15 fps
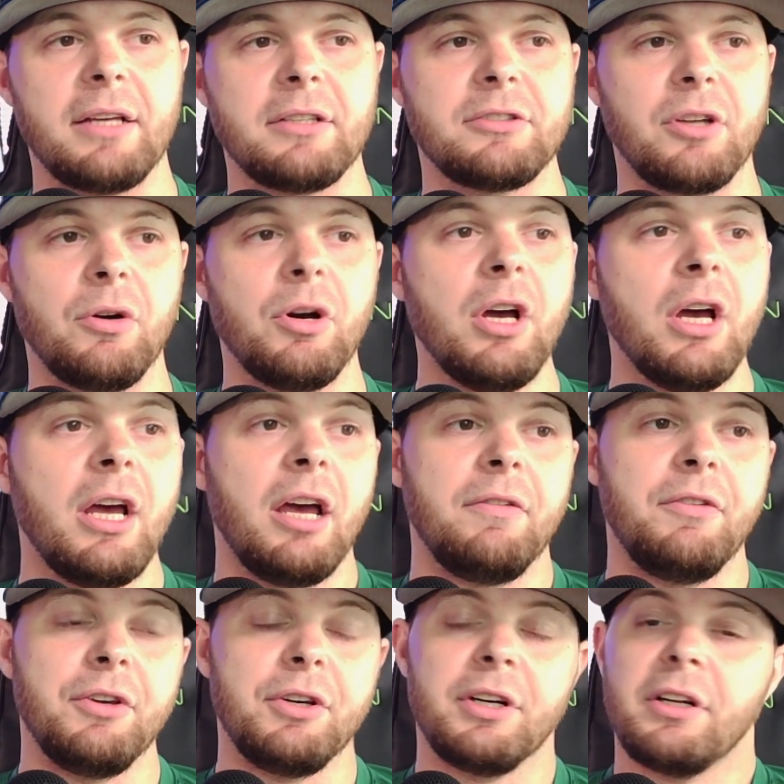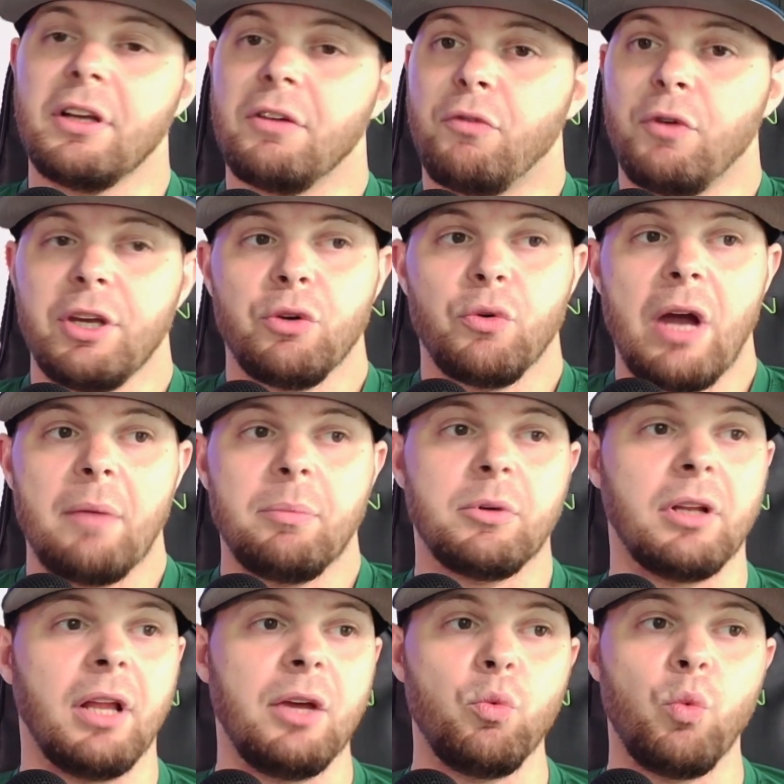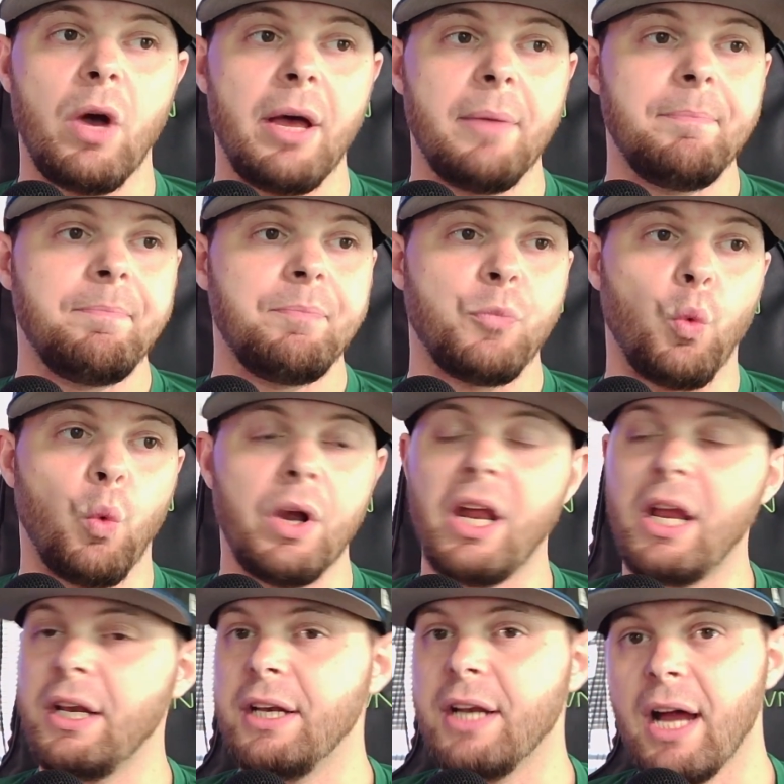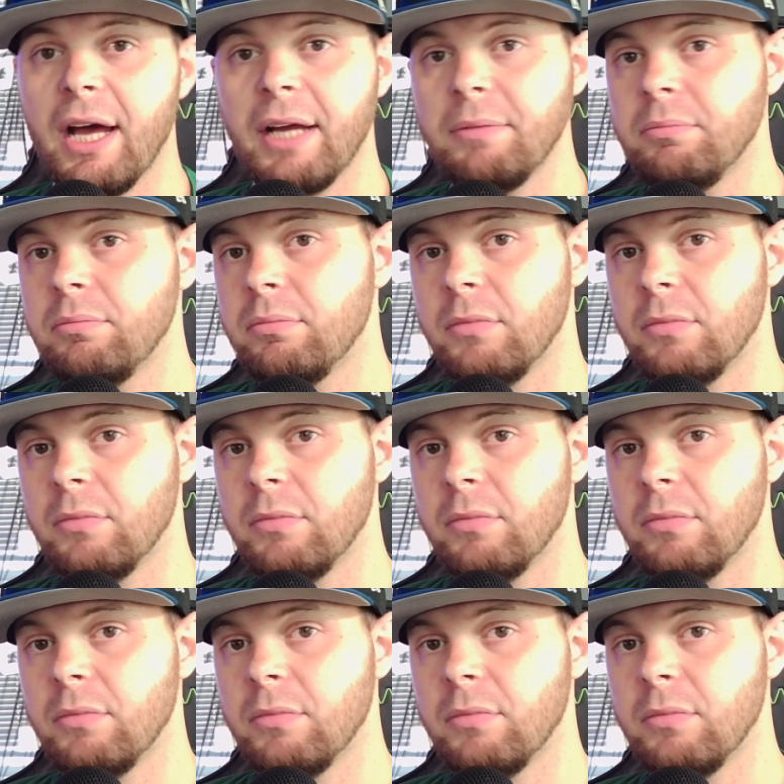So if we can grab Clay Webb, 189.